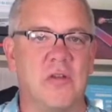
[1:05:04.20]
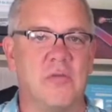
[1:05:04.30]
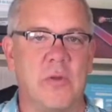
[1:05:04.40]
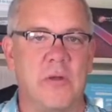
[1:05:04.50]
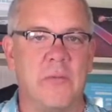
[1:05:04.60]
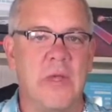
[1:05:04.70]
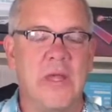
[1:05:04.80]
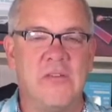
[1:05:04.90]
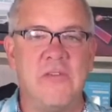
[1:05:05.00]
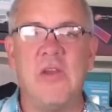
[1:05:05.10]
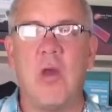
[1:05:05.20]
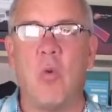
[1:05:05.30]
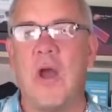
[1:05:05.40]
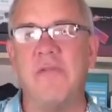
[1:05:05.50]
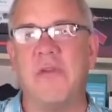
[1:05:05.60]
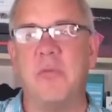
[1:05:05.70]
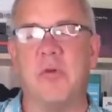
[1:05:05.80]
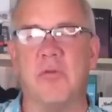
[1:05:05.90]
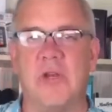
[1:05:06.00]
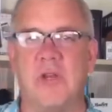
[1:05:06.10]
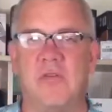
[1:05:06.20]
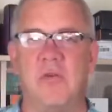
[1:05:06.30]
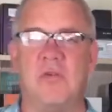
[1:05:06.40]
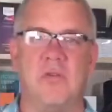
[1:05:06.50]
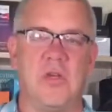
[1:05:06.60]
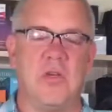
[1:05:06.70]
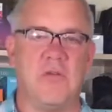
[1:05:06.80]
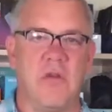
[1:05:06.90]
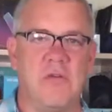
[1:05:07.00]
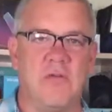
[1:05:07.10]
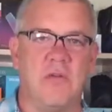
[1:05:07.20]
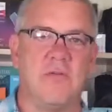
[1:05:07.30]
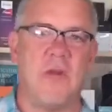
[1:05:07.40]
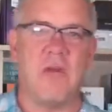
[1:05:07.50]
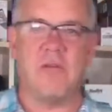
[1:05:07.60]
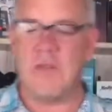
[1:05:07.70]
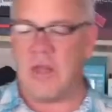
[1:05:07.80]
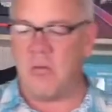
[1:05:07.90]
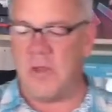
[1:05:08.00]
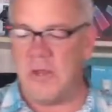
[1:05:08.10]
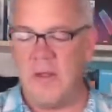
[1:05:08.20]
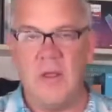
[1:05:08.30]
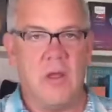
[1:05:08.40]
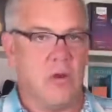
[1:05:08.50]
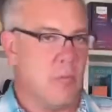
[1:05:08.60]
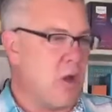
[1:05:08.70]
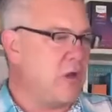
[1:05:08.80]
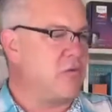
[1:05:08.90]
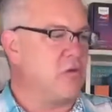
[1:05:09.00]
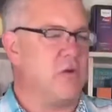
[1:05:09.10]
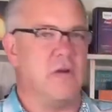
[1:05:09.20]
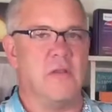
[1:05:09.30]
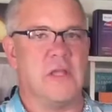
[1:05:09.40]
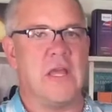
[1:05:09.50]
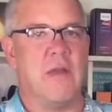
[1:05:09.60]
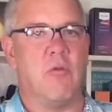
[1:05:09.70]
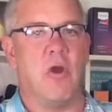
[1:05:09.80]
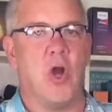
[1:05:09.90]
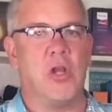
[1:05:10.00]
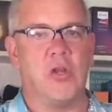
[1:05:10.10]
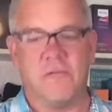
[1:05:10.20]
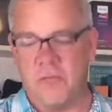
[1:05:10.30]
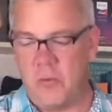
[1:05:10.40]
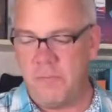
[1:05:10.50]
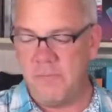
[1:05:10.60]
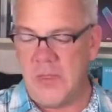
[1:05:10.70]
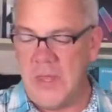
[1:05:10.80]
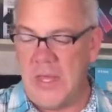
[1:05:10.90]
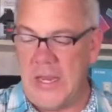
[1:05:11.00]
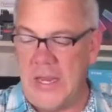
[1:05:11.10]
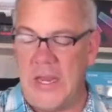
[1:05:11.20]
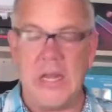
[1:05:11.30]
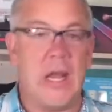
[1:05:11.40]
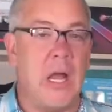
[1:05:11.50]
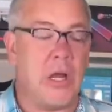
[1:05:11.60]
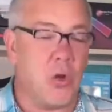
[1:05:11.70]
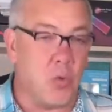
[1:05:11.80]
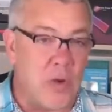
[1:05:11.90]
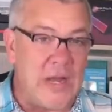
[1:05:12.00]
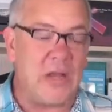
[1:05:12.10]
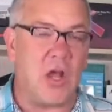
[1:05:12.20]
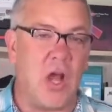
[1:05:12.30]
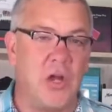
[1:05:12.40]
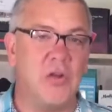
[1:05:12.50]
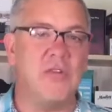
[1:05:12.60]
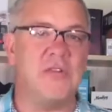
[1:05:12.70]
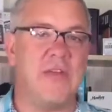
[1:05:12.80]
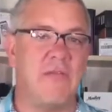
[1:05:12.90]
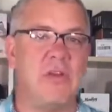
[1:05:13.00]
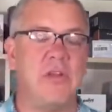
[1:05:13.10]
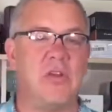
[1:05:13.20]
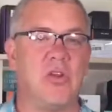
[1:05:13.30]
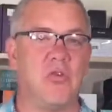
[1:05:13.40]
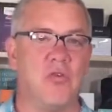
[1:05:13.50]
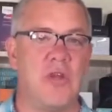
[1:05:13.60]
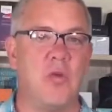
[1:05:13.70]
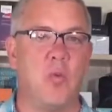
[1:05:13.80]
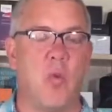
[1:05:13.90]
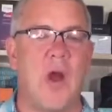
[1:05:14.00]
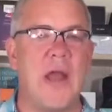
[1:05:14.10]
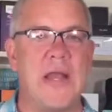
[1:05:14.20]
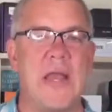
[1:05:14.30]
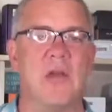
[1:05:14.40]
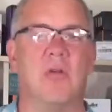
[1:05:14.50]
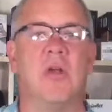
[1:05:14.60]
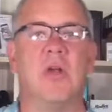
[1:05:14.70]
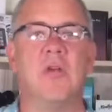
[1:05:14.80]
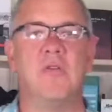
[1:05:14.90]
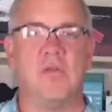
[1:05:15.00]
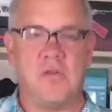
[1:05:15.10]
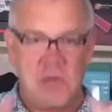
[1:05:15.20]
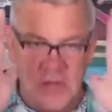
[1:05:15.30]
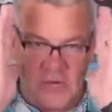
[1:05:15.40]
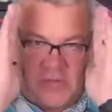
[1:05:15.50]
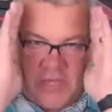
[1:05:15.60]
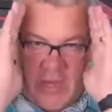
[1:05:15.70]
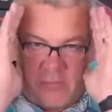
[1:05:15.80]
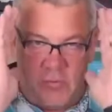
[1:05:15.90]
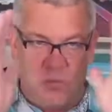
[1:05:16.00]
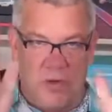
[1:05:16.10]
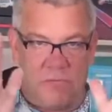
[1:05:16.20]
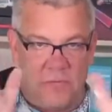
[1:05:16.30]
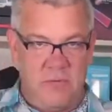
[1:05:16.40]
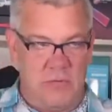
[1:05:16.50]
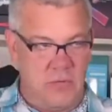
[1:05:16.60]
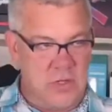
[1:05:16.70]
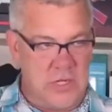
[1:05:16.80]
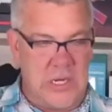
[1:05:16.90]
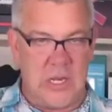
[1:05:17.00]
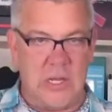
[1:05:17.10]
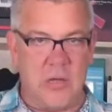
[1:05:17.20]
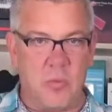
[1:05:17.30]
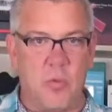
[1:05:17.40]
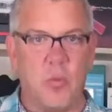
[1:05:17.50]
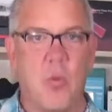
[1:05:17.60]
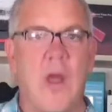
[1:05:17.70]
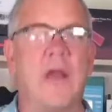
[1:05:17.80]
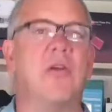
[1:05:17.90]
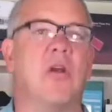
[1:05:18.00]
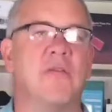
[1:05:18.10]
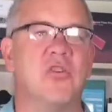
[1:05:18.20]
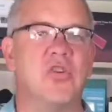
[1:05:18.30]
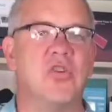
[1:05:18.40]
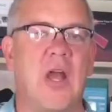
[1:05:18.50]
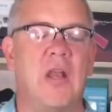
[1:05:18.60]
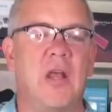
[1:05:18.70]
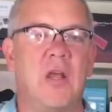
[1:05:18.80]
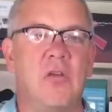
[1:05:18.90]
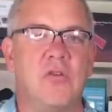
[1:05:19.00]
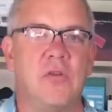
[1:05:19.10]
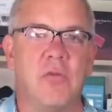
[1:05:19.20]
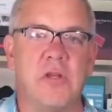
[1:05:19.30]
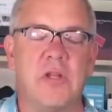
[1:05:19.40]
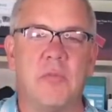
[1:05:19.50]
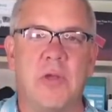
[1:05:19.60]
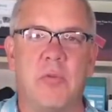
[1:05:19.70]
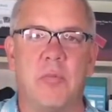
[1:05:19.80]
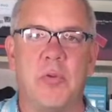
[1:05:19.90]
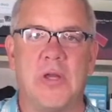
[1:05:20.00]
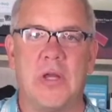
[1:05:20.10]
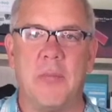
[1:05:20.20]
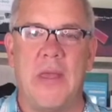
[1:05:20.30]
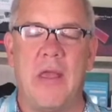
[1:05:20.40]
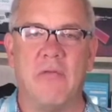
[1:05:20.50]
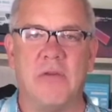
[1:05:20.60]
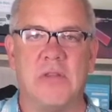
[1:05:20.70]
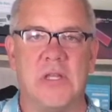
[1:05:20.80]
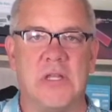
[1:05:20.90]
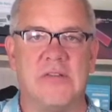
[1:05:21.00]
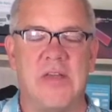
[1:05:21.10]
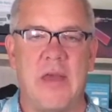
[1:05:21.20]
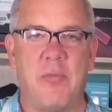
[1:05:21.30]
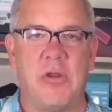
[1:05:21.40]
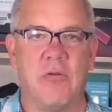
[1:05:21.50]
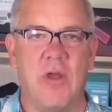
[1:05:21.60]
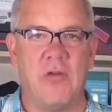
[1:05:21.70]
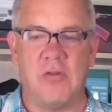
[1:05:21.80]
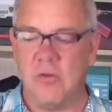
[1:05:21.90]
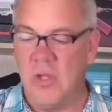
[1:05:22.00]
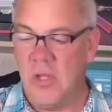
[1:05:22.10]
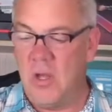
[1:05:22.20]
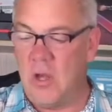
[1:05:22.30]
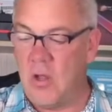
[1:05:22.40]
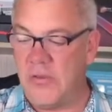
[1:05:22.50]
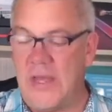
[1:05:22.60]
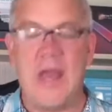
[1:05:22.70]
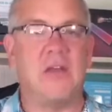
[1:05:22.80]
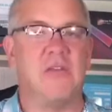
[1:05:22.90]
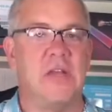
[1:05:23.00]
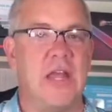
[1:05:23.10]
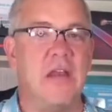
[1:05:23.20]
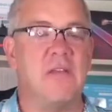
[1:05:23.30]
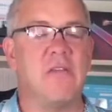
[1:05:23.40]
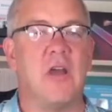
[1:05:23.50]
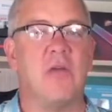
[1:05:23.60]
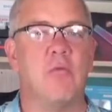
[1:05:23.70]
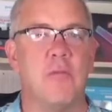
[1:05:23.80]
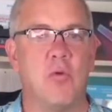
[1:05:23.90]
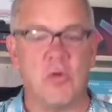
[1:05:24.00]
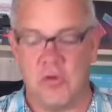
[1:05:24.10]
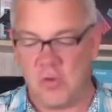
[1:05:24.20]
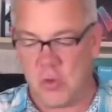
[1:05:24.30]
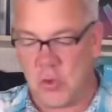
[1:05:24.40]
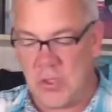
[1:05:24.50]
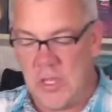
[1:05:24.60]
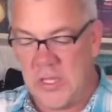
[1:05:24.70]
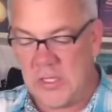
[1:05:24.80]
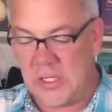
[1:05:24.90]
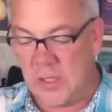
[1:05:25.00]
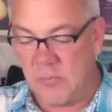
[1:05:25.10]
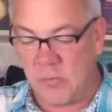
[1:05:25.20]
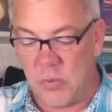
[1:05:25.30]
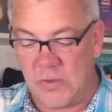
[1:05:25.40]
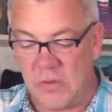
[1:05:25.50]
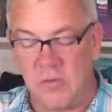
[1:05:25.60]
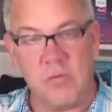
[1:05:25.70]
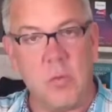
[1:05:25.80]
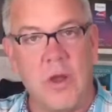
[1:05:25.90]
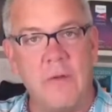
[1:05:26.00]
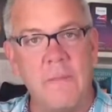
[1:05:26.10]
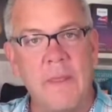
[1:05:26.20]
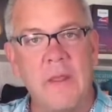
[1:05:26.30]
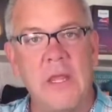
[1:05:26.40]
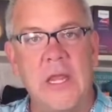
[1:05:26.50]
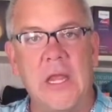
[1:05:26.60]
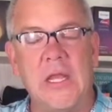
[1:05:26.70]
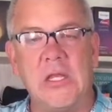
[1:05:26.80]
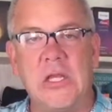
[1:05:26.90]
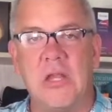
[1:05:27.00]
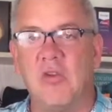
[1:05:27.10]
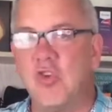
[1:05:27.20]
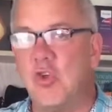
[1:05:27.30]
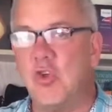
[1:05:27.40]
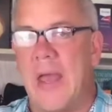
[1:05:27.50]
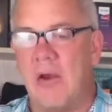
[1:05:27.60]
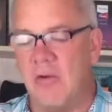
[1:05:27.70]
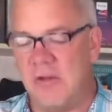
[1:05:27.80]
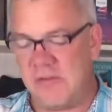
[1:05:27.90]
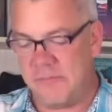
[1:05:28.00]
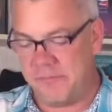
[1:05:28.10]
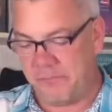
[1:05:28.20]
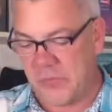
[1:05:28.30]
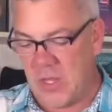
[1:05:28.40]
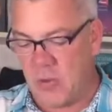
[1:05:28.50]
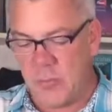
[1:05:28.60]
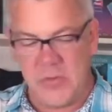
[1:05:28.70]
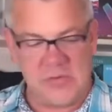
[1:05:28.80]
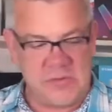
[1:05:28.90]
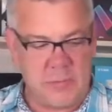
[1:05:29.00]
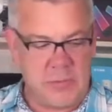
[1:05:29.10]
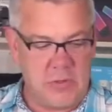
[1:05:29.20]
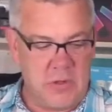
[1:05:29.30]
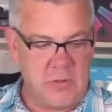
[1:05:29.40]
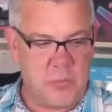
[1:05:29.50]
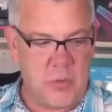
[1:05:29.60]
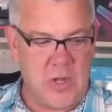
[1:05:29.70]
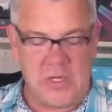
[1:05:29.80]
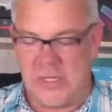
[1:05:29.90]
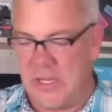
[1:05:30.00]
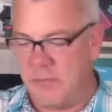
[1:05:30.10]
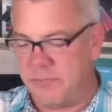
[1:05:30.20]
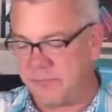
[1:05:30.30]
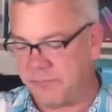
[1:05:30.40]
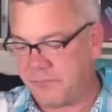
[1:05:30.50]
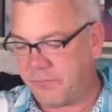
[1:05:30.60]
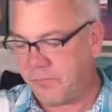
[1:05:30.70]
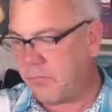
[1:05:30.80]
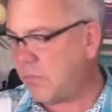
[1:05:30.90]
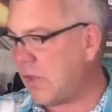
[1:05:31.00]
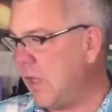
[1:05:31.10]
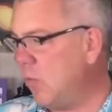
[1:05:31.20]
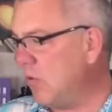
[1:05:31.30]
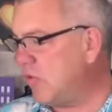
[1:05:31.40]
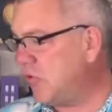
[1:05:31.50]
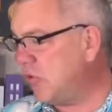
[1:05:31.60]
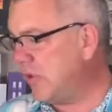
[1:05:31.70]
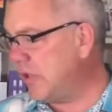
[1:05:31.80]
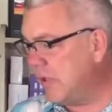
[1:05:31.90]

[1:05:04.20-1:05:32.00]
as well. It's even got Wi-Fi built right into it, so you can transfer the files that way or monitor the camera on your phone. And a great 170-degree wide angle. So it's not just capturing right in front of you. You're going to get a little more wider of a shot. So you're really going to be able to pick up everything that's happening around you, all the action. And it's got a remote control that comes with it as well. And you get 2 batteries. I'll open this up here under the product cam, and we'll show you